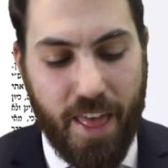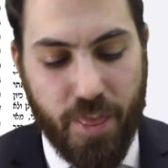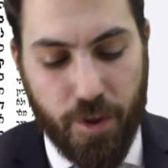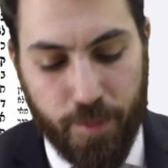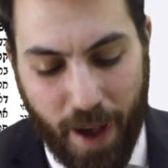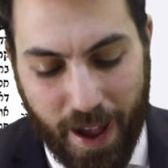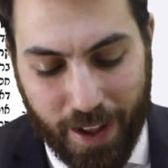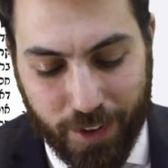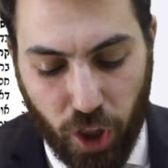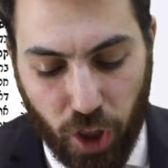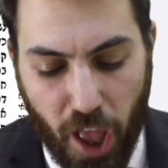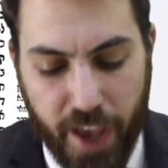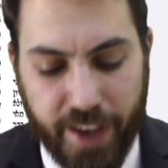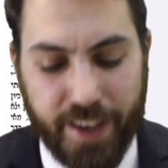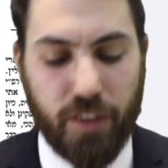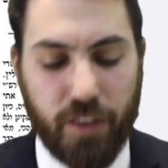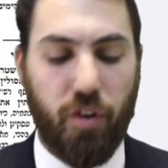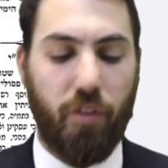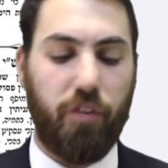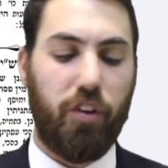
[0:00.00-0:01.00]

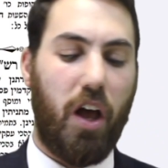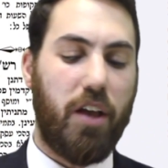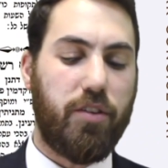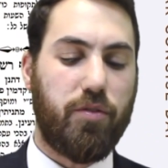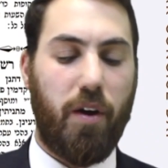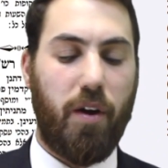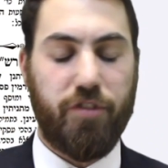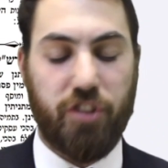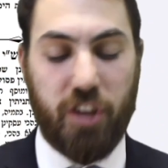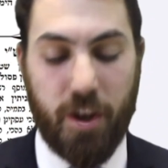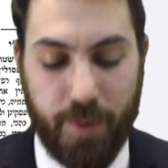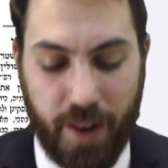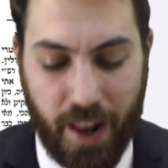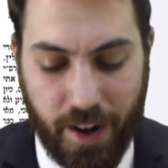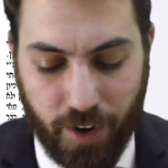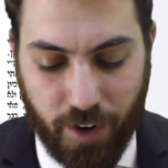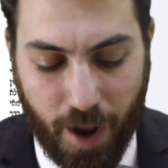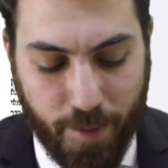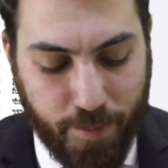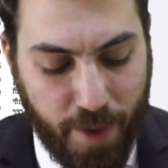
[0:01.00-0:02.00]
machlokes of Lazar, of Shimon,
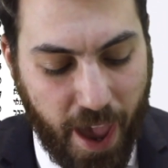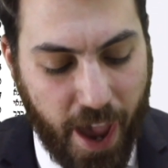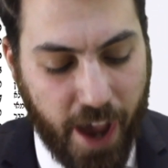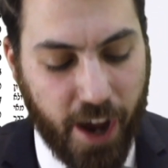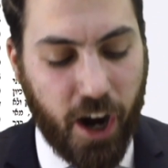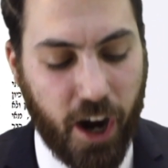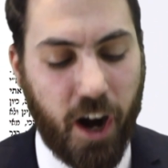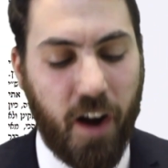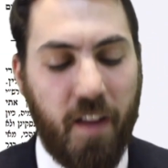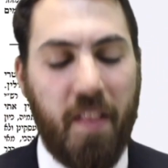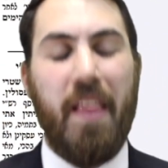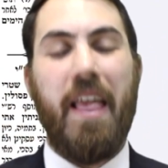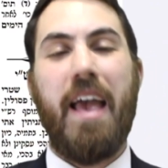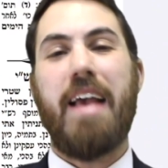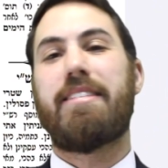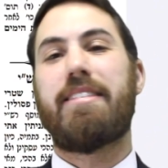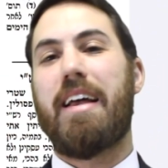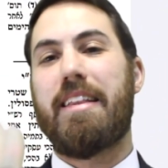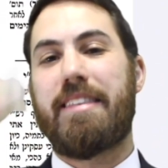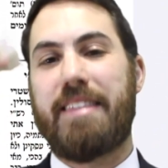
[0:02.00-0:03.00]
and Rameir
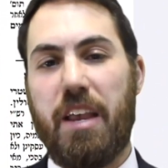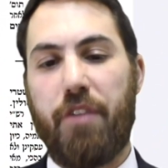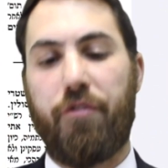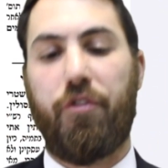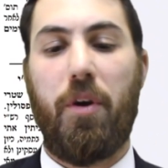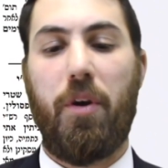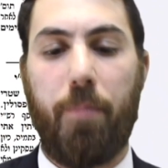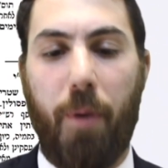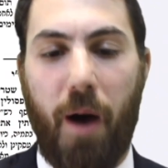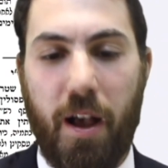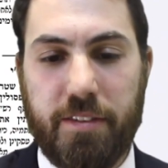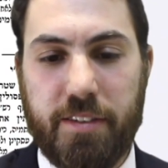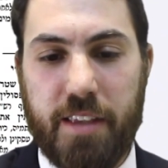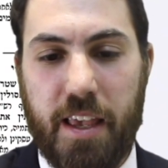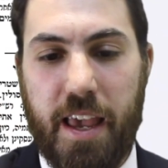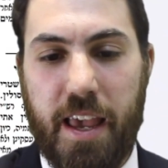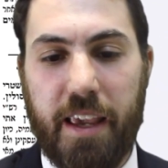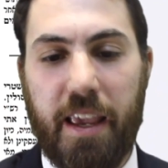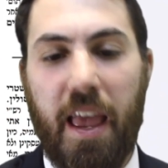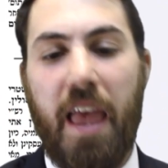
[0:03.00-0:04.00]
is a different
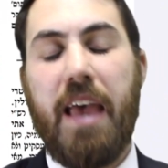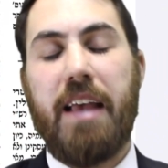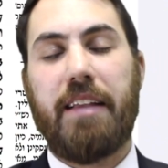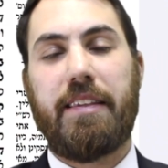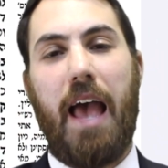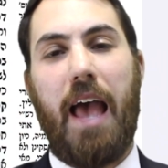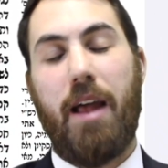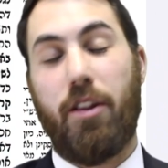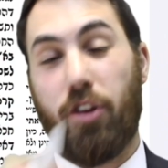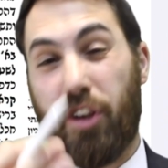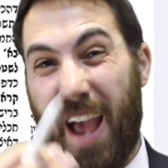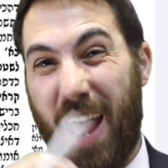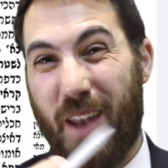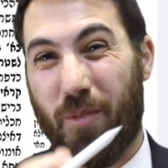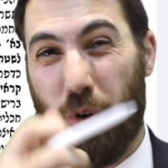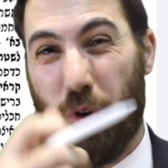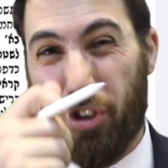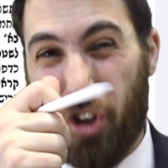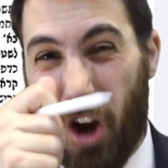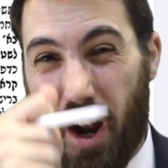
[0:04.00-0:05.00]
pasuk. And again,
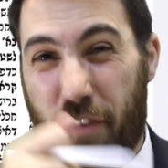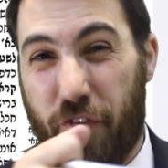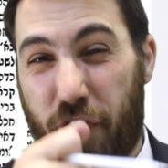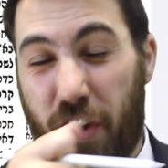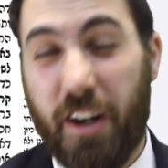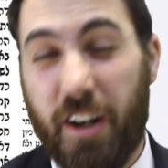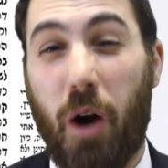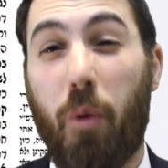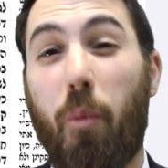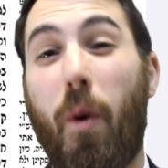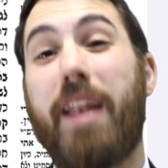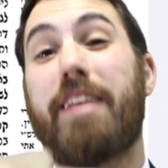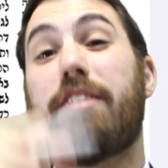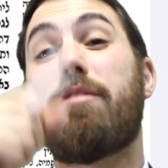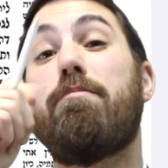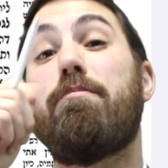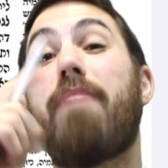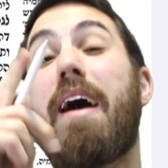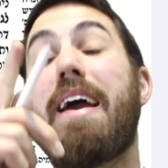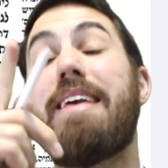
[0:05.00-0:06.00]
we're trying to figure out when is
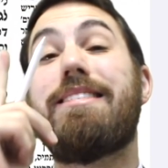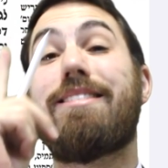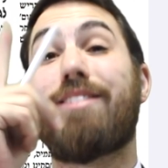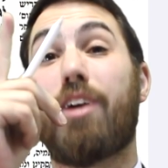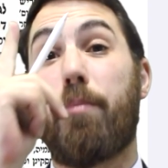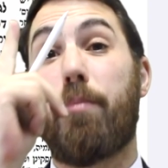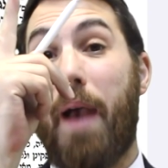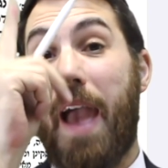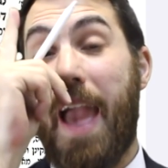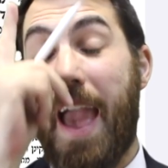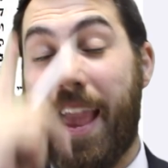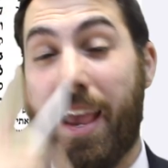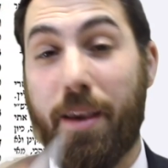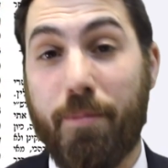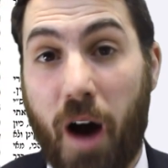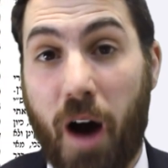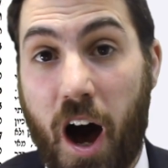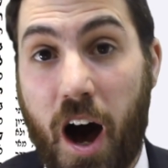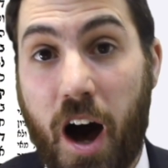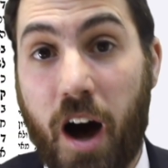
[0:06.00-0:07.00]
Meiser
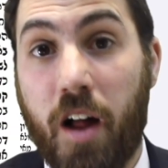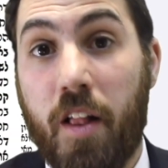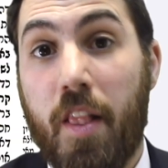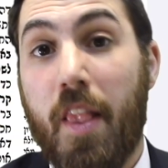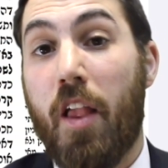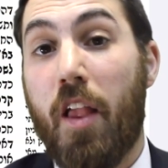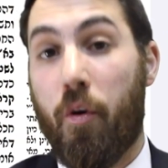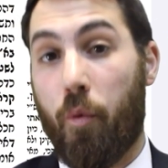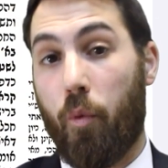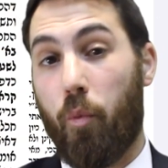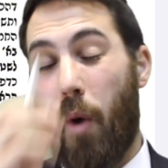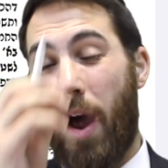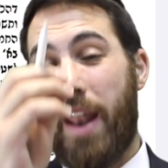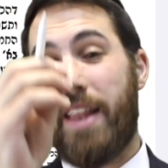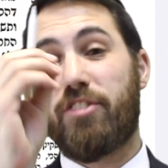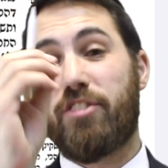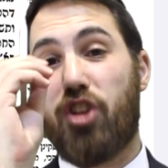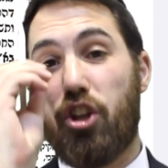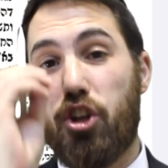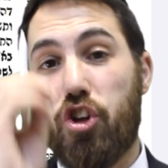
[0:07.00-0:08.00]
Behema, when
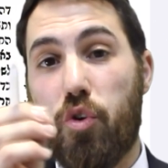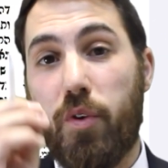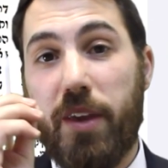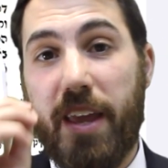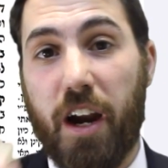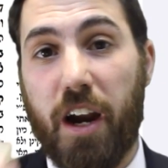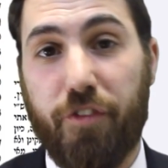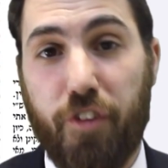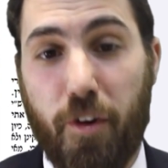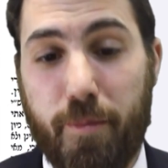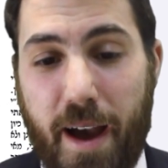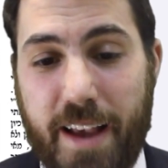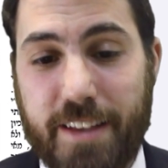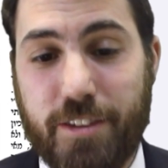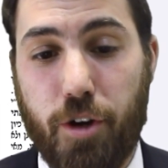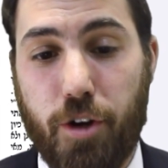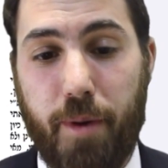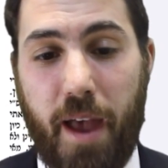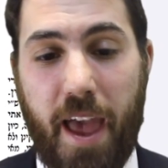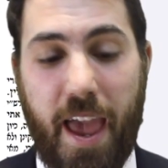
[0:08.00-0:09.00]
is the new year for
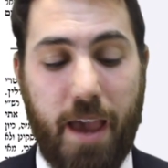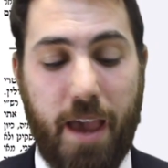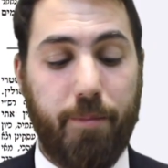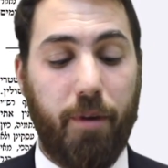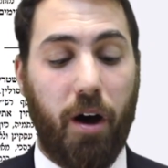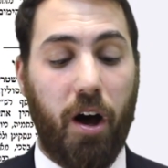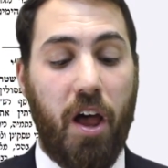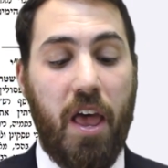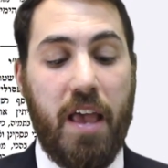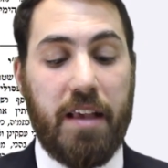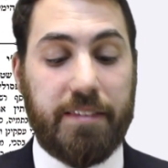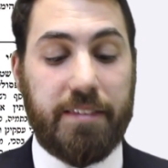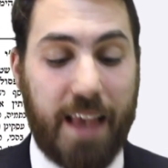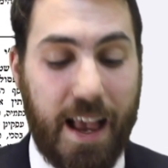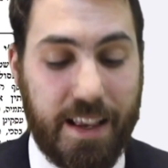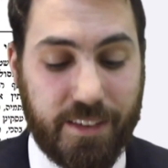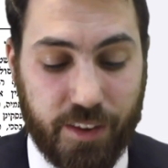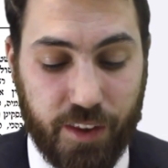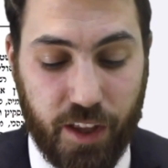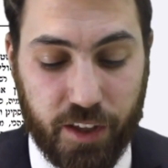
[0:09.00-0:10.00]
Meiser Behema?
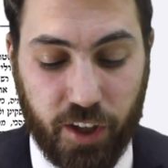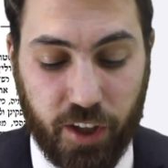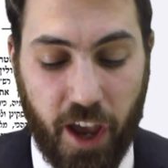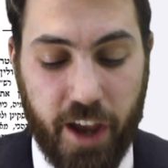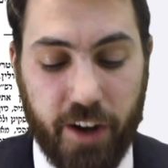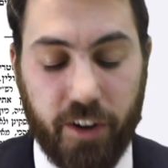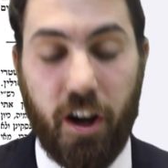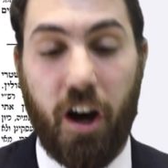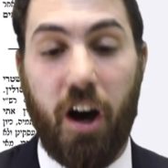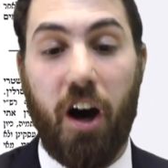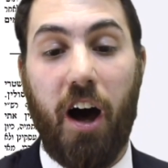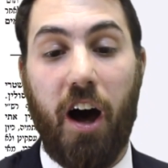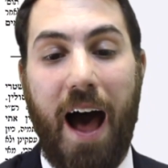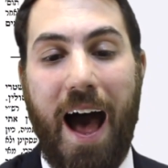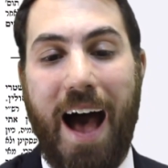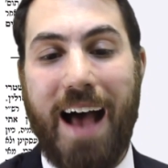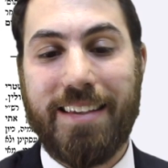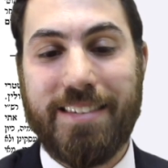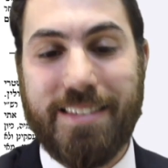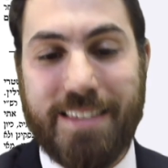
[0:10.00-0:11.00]
Says in the Torah,
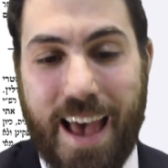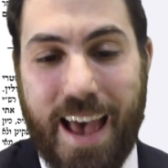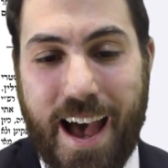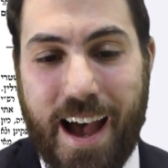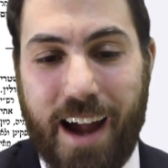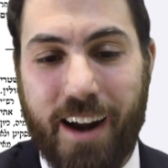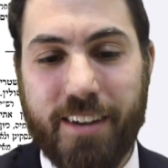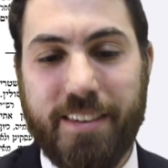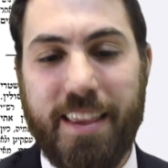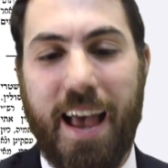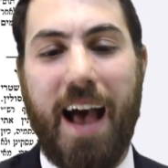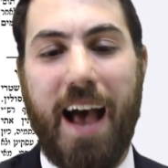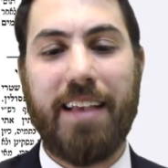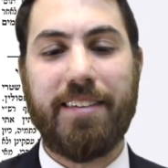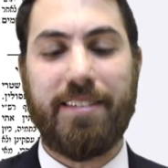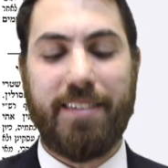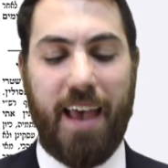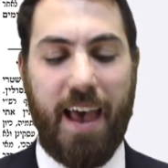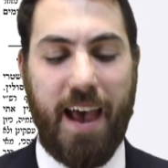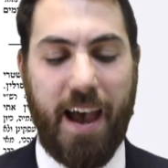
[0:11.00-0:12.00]
Aser to
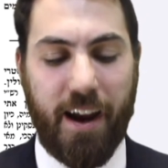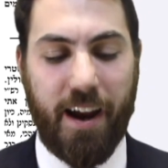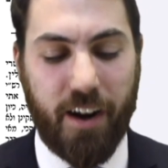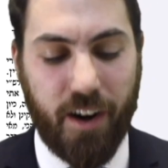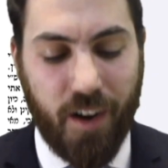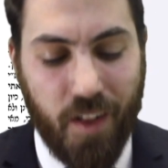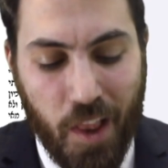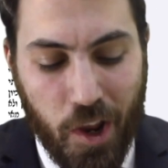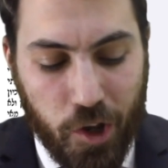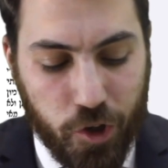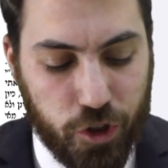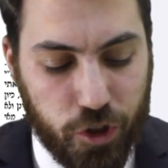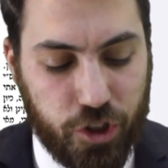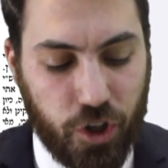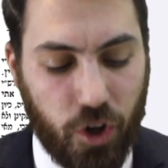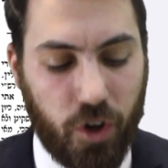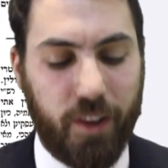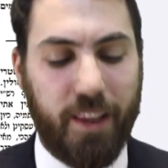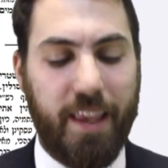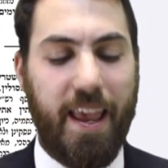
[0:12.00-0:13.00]
Aser, you
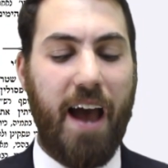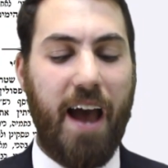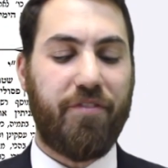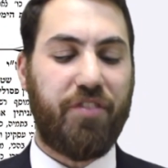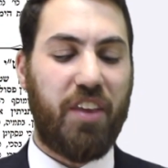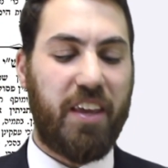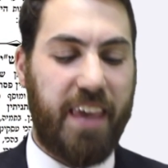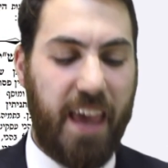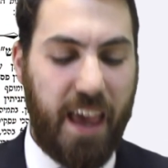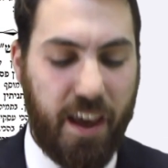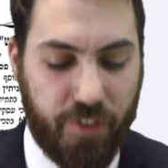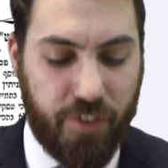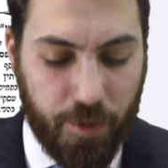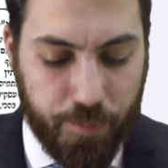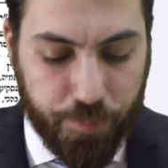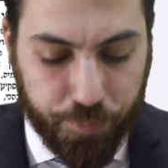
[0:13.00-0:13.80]
surely have to give